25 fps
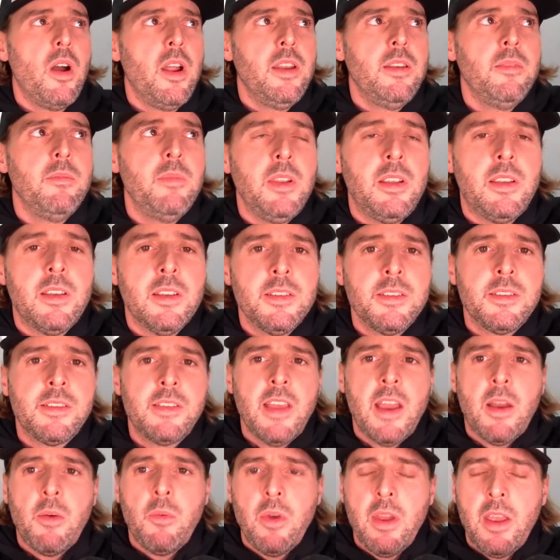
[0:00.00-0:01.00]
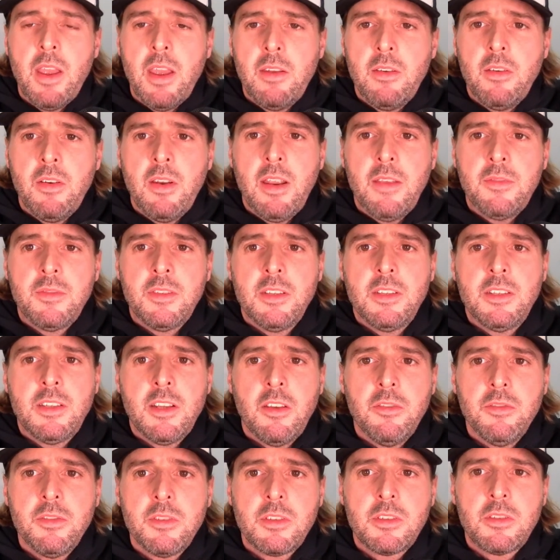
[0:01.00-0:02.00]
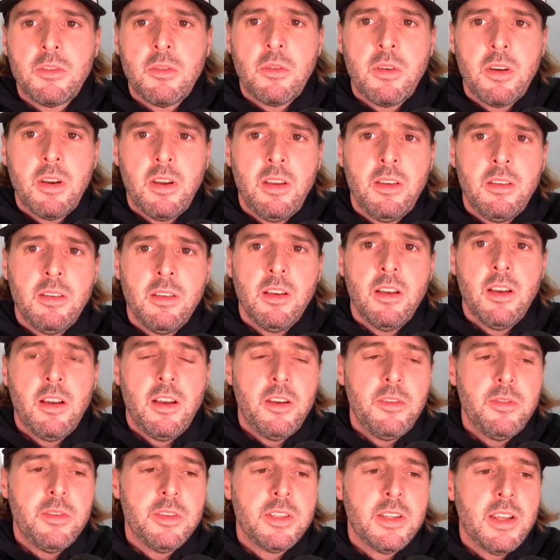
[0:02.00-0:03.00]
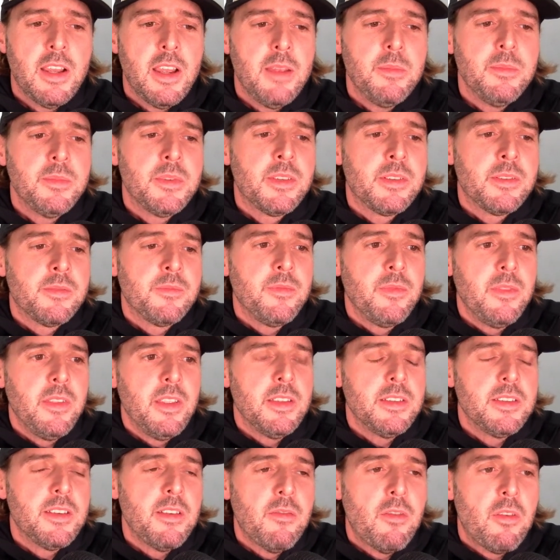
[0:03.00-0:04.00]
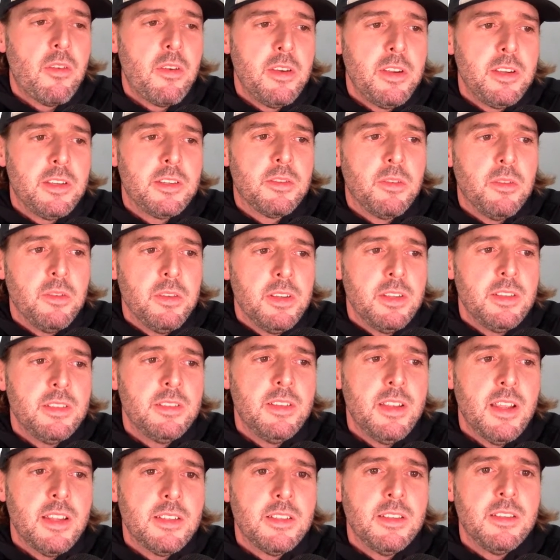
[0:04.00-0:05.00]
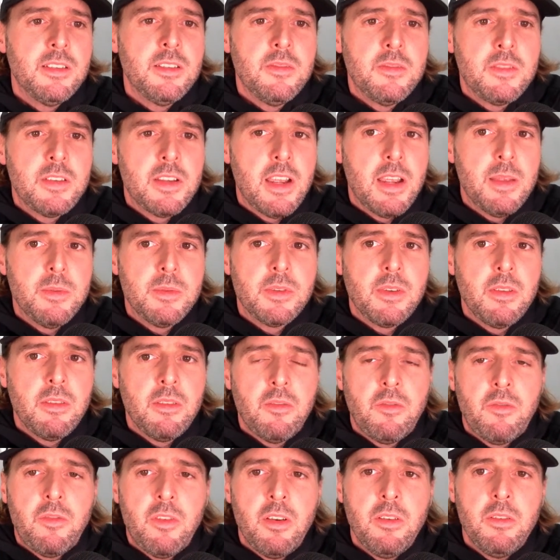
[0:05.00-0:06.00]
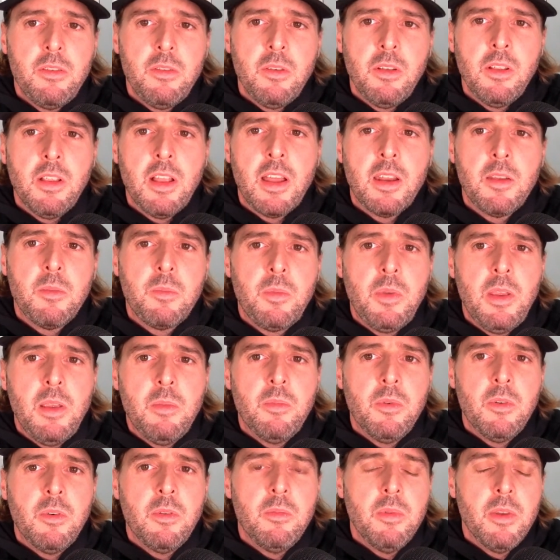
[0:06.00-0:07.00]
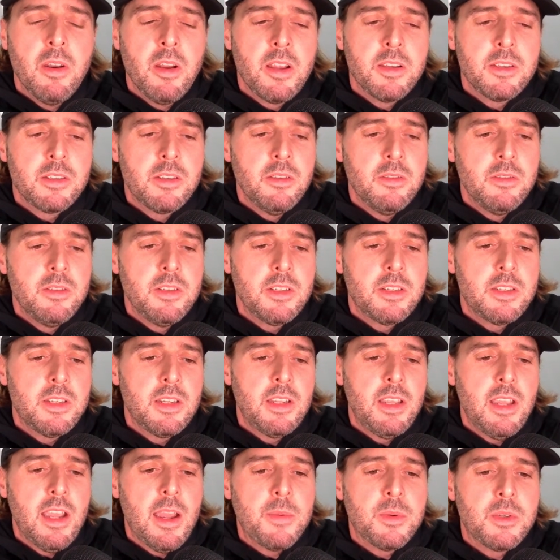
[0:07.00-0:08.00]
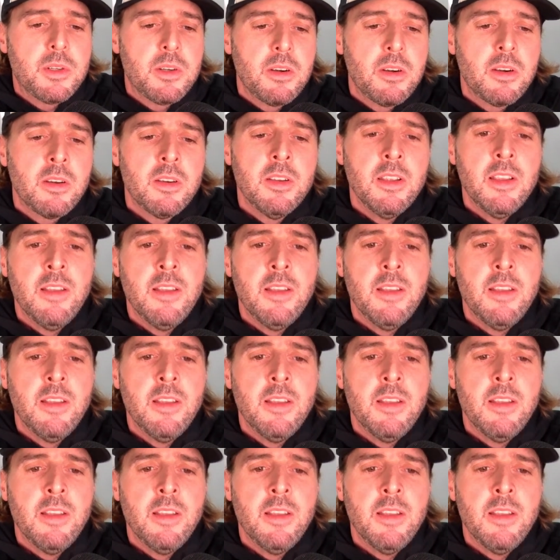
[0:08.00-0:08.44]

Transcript: because that way I don't have to tell the story 100 times, as I've already told it dozens of times on the phone to a lot of people, but also just to capture